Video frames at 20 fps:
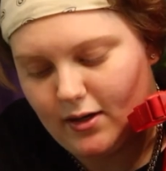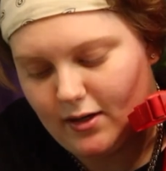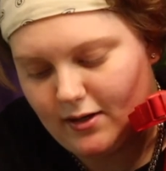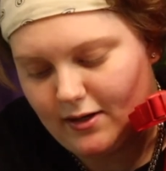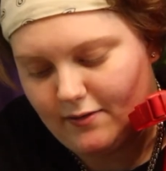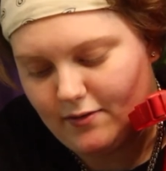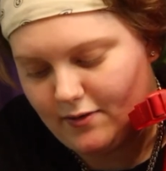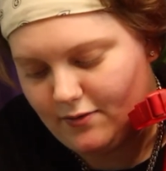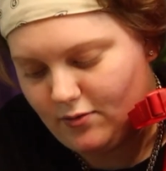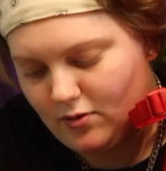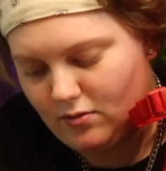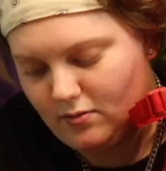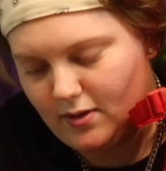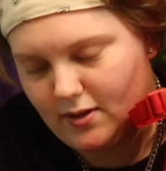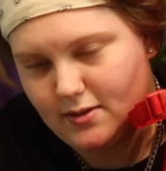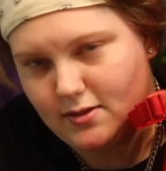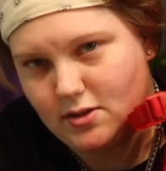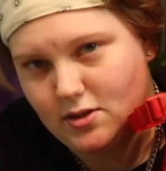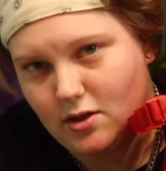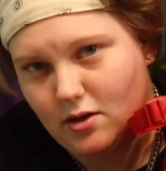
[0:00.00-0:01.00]
I could never afford
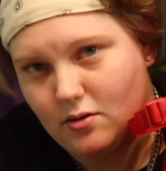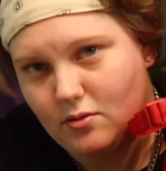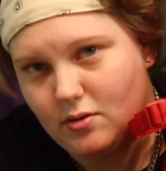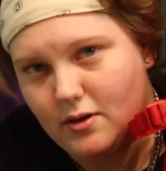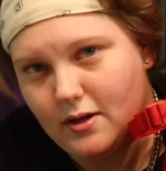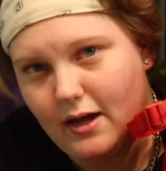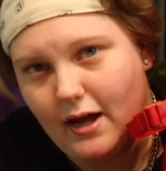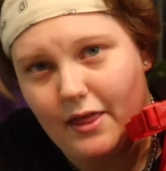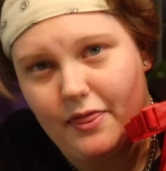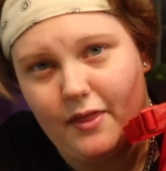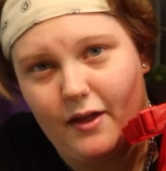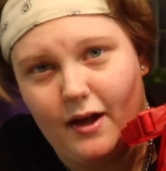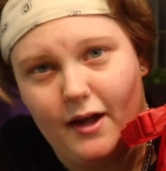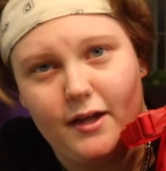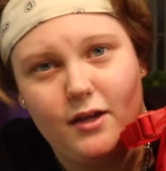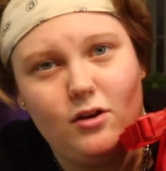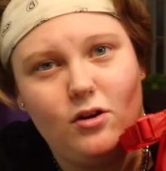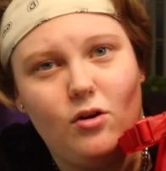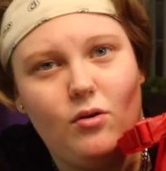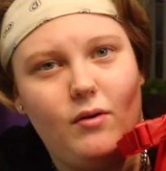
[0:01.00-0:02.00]
one. So I thought,
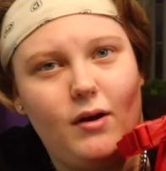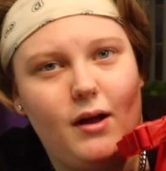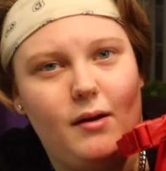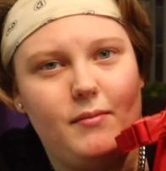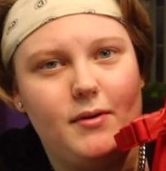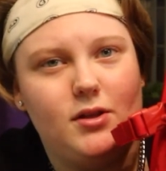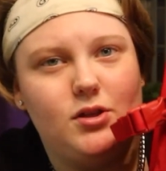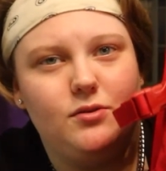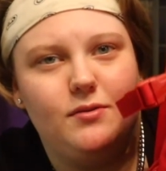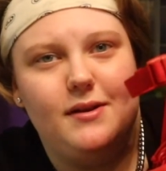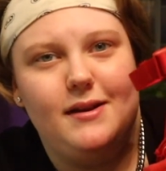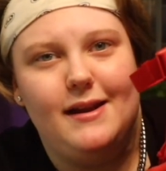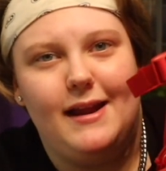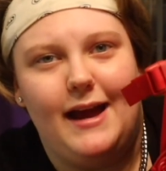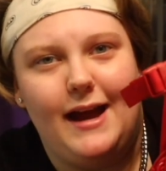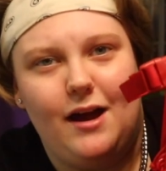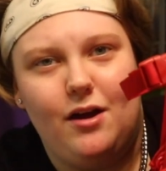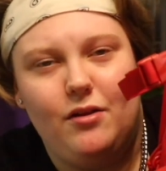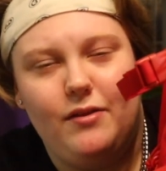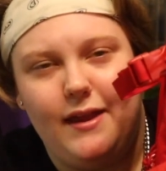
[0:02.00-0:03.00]
you know what? I'm going to do it
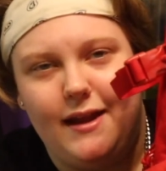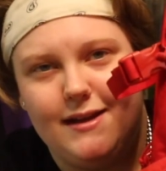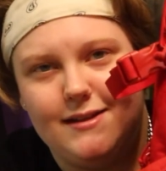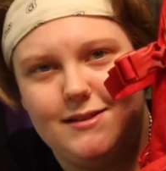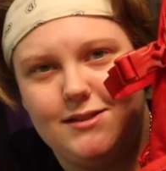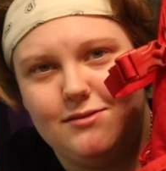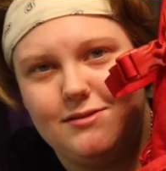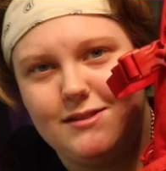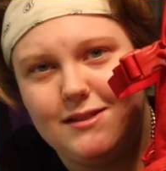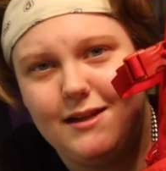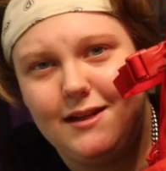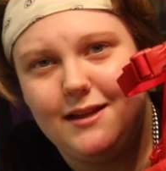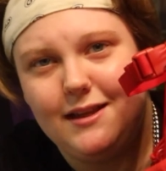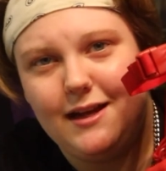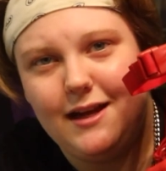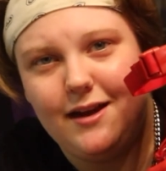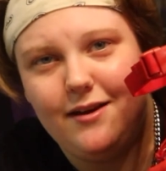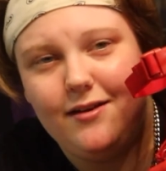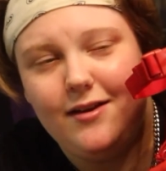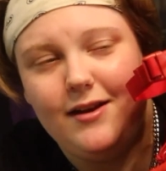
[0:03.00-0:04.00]
now that it's still sitting
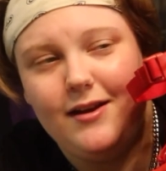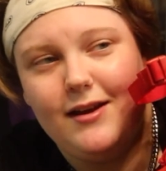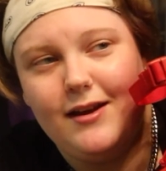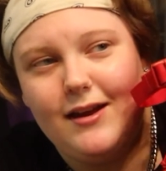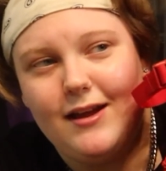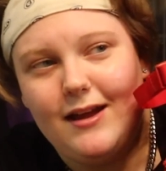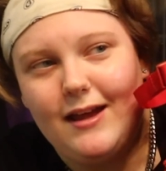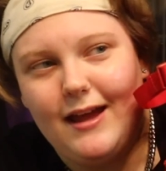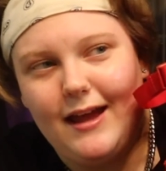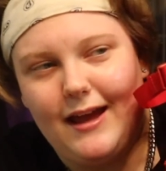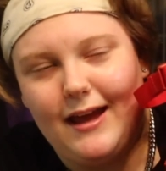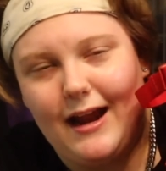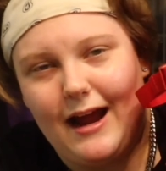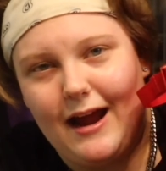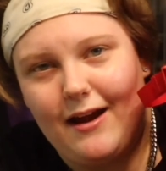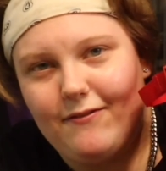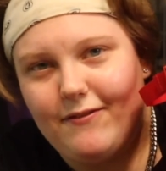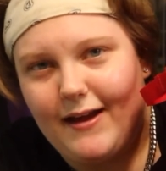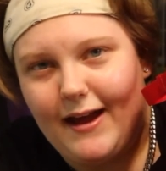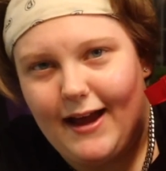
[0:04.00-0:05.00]
there and I
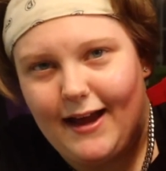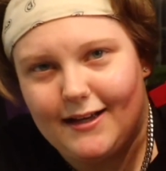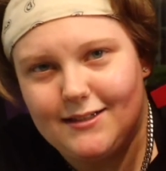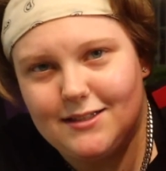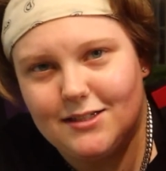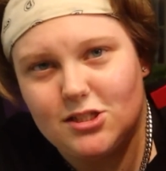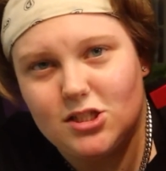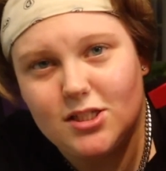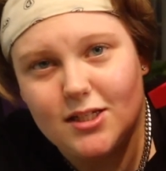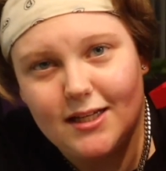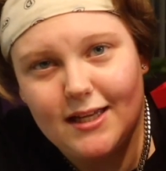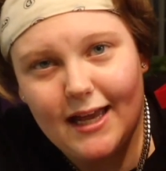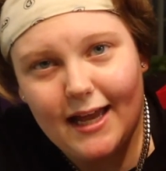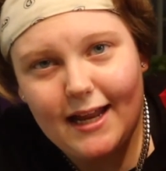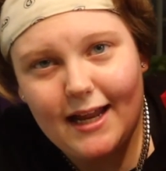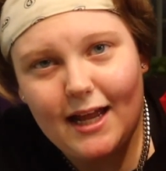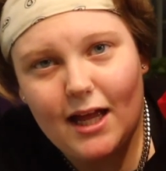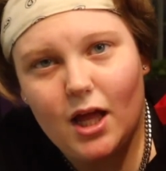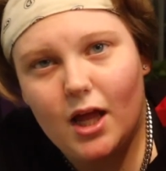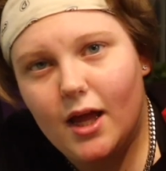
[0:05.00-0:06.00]
have the access to get
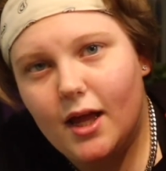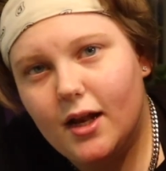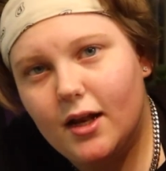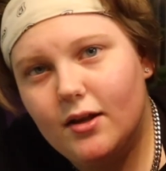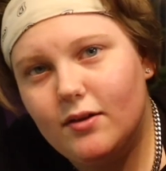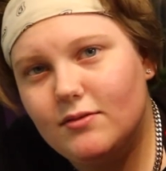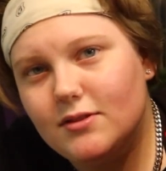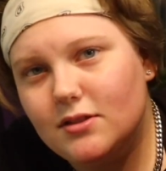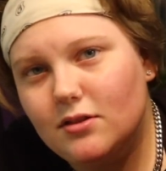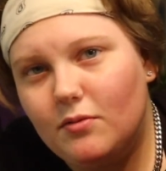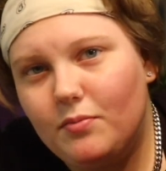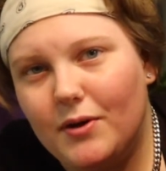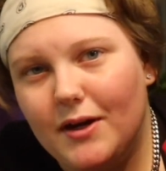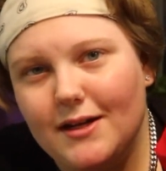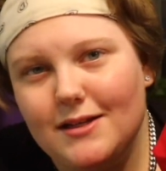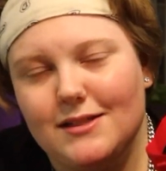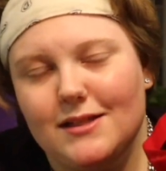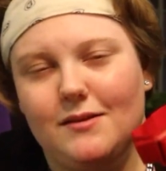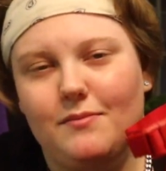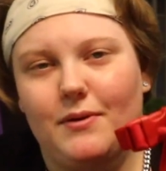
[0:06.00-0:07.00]
it. And it was a little
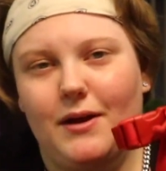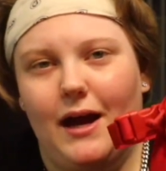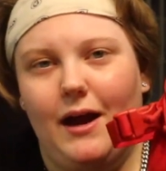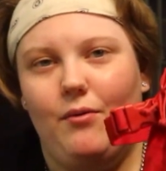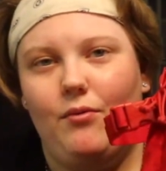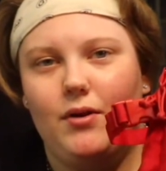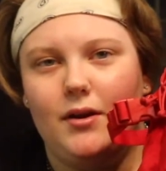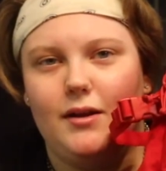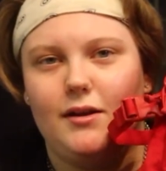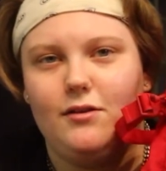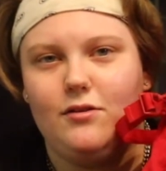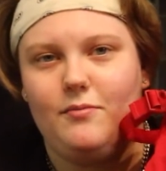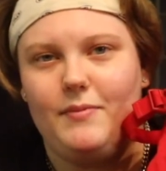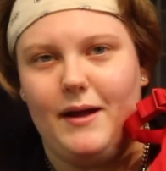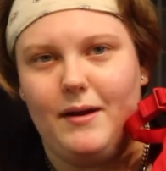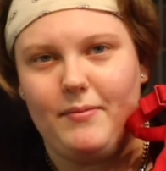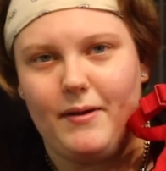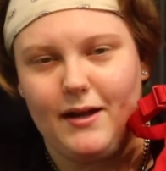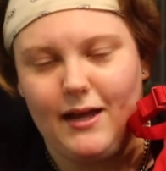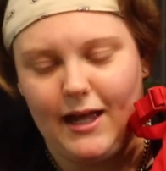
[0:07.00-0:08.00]
pricey, but I wanted a new
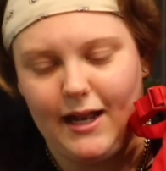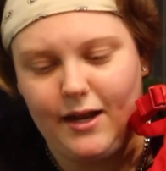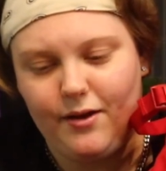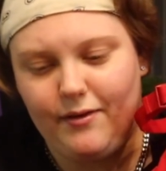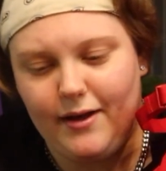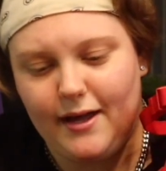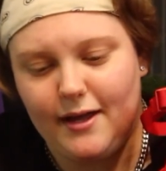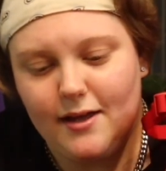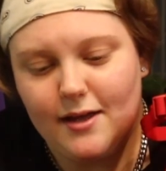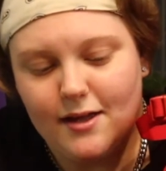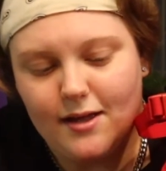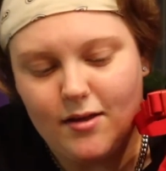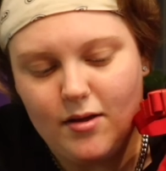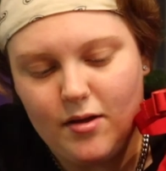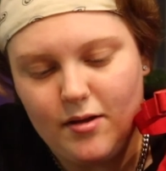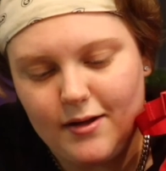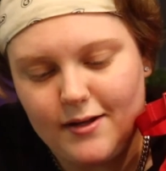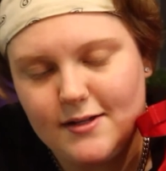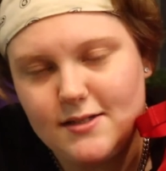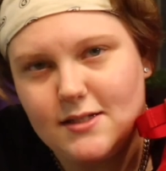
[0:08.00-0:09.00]
backpack anyway
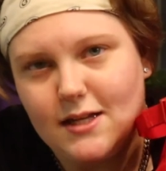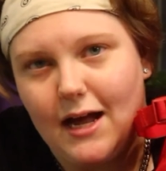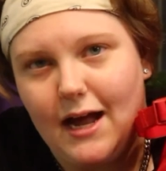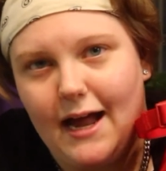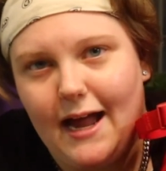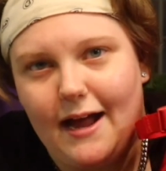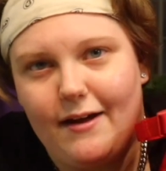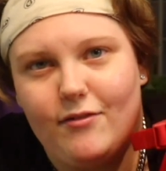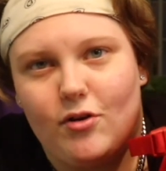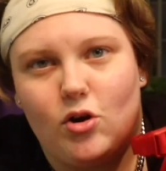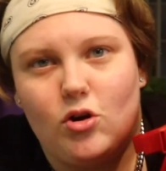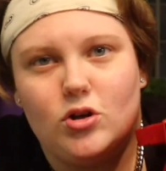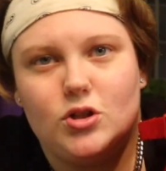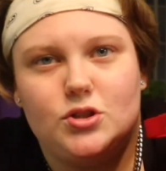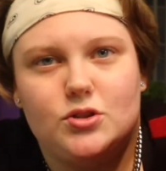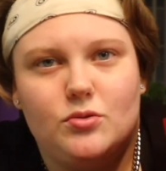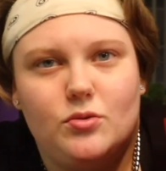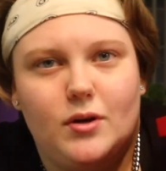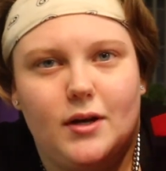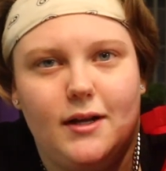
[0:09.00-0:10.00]
because I have a
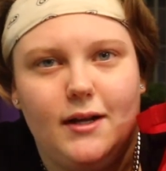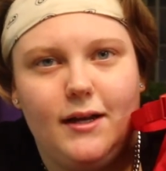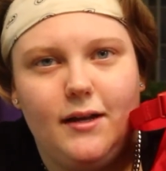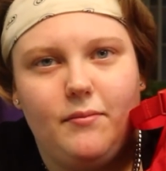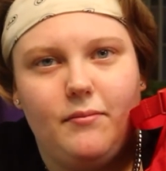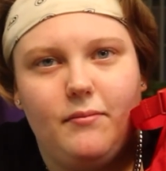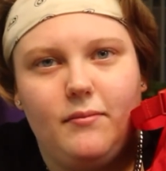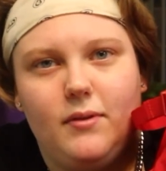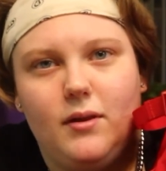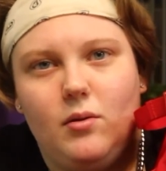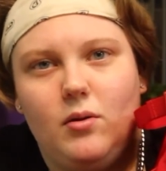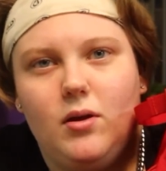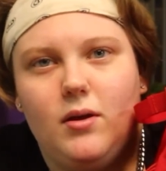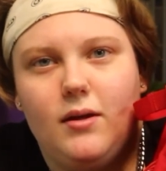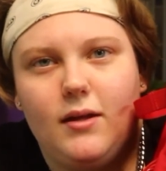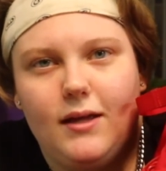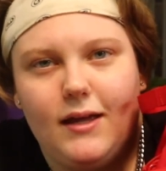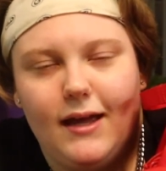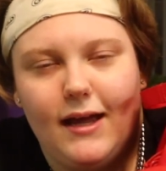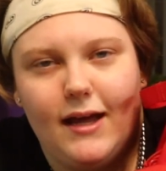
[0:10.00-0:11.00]
Herschel one and
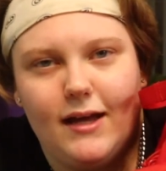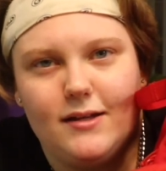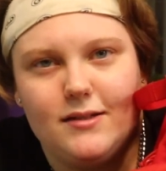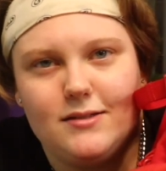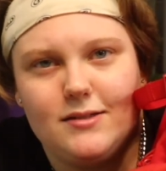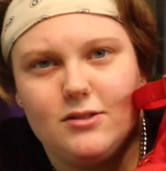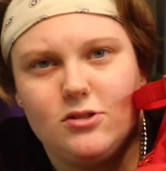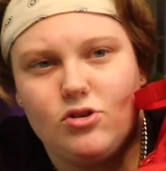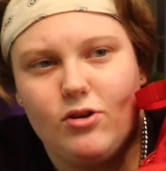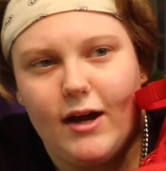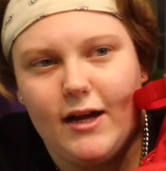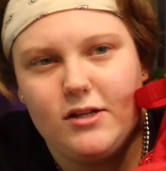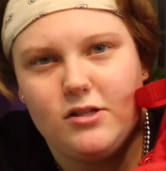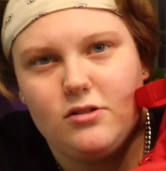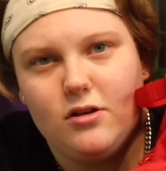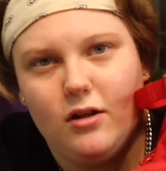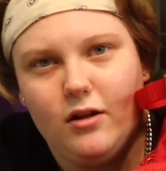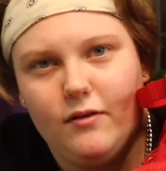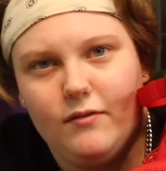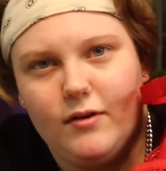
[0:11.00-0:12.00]
it has scratches
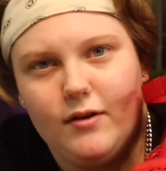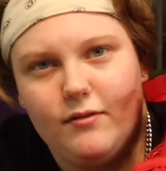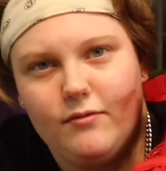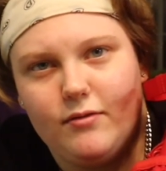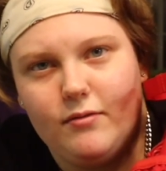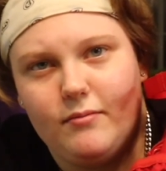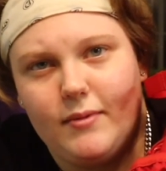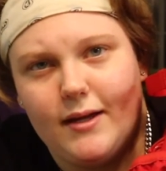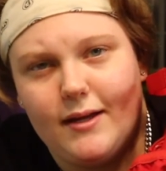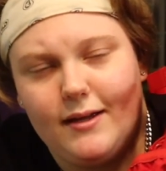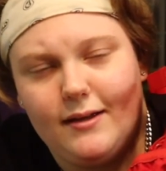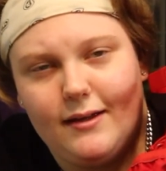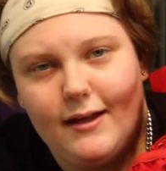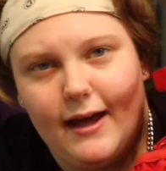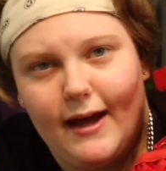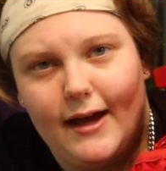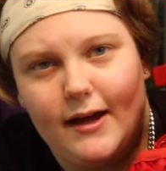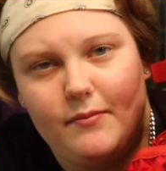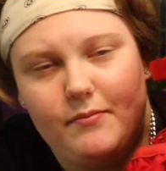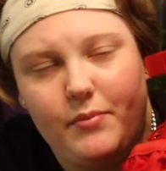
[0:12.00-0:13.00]
all over it from my
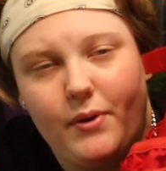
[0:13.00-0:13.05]
cat.